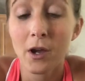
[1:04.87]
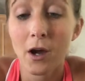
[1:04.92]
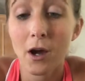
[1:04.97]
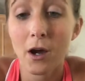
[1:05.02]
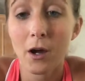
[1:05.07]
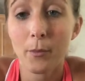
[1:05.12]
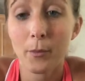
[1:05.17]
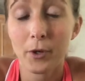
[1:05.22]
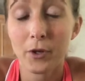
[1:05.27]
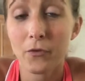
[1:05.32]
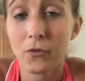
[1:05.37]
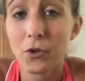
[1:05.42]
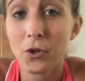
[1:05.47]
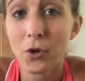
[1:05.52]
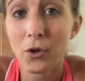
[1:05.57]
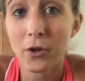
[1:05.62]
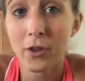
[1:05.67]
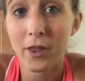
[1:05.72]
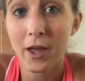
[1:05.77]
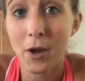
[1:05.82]
But if you
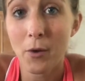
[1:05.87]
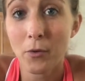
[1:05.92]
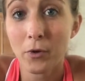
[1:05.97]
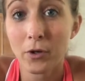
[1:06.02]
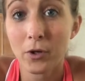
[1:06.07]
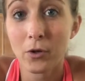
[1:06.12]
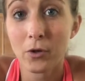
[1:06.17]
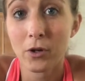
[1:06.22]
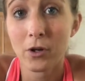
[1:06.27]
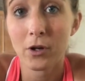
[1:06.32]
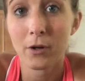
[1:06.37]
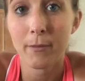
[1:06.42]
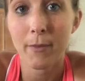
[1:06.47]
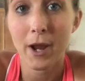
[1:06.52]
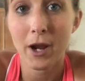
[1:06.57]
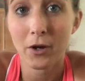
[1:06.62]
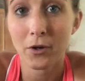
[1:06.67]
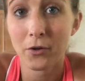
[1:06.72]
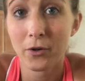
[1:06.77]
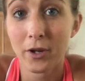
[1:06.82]
go to that one, go to her
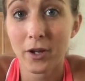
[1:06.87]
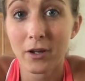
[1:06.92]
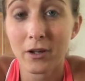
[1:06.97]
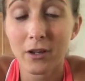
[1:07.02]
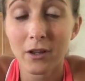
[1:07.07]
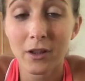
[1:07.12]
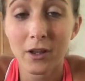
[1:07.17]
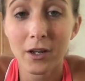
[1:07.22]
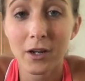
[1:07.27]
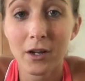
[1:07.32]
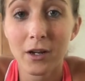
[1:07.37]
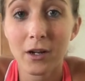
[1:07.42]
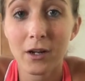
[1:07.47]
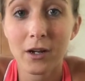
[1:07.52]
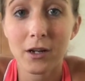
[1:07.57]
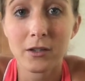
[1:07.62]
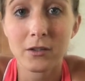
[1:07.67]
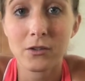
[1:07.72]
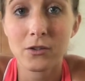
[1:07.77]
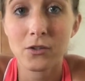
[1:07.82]
macro calculator,
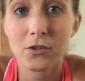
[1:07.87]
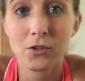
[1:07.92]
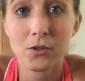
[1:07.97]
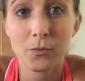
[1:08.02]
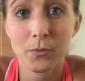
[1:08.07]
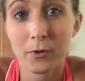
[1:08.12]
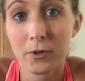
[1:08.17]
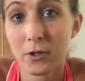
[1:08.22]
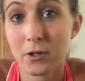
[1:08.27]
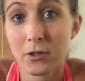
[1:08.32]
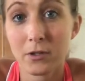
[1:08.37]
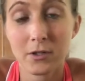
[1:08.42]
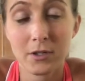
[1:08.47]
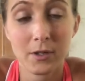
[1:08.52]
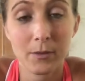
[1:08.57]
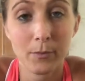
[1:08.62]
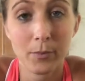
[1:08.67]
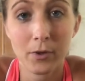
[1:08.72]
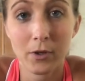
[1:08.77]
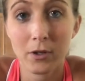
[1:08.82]
it's super
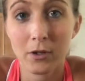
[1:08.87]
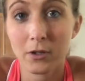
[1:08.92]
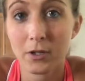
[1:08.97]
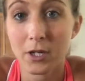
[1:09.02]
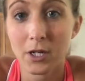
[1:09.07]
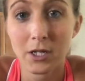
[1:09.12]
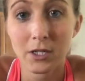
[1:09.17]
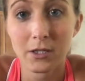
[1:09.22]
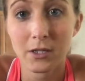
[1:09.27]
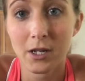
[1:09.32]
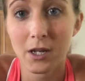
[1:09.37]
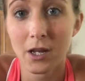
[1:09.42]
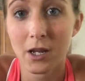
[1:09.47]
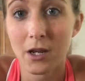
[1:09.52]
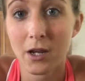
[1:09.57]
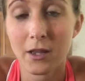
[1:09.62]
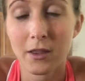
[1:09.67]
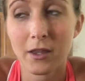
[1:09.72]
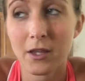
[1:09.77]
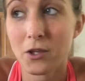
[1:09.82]
simple and easy,
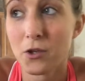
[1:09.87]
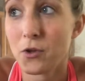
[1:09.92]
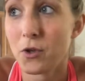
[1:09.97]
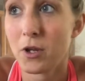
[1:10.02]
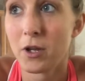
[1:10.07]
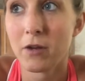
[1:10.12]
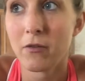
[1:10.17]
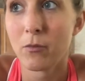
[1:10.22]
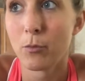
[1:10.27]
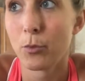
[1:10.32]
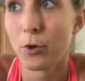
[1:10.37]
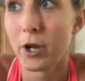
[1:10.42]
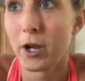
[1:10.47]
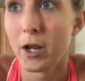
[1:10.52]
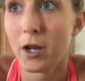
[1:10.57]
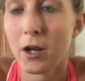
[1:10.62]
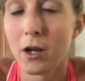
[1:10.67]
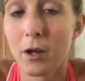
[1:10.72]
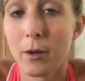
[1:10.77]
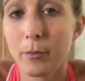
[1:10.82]
and I think you can even
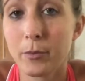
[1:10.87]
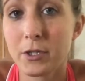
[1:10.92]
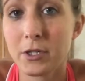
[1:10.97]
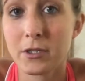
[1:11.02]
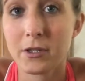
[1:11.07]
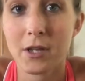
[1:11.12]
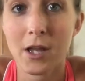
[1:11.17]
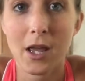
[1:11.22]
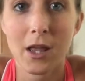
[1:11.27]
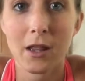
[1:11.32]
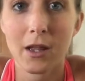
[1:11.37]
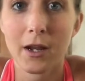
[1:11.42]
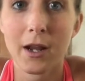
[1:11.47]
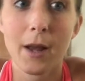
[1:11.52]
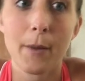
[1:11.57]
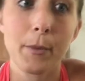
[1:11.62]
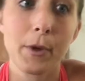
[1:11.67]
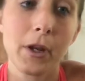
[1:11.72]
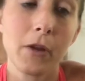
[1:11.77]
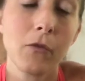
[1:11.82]
break it up to say, like,
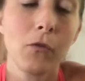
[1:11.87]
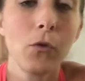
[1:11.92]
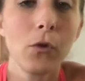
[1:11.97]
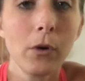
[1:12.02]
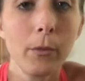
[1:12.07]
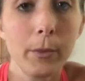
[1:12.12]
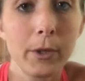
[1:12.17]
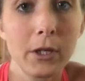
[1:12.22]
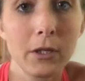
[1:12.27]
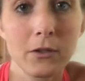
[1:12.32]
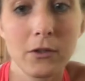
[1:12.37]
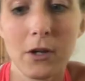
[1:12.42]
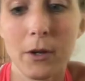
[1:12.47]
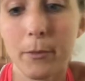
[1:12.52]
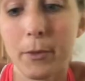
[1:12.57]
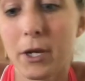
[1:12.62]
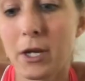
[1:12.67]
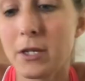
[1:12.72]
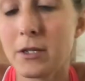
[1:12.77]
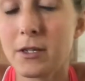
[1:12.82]
I'm gonna eat 4 meals or I'm
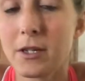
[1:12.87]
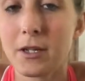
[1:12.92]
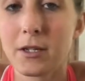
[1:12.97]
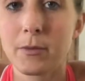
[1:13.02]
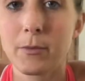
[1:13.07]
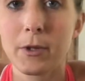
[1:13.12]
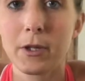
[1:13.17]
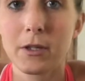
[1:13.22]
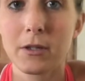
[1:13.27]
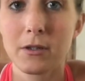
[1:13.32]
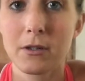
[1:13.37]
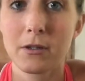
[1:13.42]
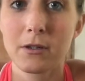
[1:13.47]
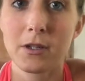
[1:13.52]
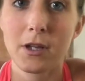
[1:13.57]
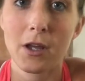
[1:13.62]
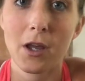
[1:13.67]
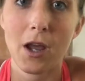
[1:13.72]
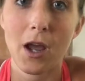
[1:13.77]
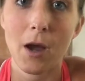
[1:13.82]
gonna eat 6 meals, and it'll
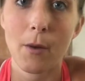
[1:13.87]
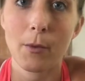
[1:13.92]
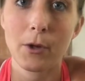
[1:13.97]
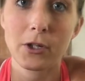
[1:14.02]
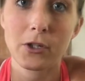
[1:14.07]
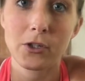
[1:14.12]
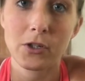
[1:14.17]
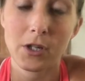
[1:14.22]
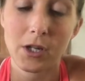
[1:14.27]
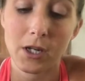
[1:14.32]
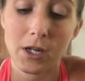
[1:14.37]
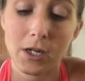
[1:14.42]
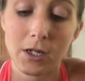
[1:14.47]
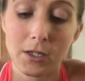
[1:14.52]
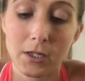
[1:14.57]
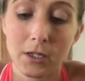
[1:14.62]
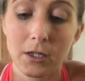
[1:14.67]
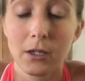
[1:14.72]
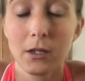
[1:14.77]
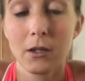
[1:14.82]
tell you how much to
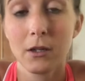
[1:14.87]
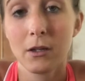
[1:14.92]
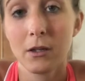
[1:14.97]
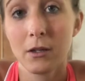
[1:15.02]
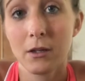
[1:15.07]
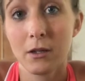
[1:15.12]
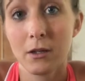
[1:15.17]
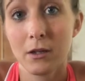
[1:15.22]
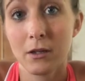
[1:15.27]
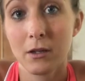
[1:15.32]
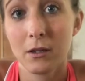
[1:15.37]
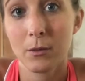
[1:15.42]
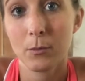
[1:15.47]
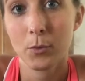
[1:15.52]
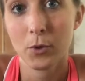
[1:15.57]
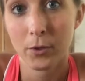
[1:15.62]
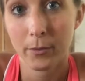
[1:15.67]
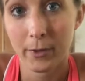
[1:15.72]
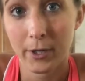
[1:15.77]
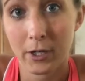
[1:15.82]
eat
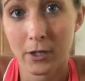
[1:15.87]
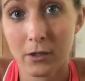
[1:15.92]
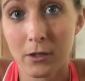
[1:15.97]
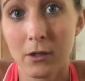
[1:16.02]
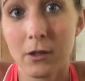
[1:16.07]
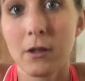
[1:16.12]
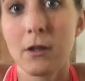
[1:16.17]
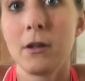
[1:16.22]
per meal.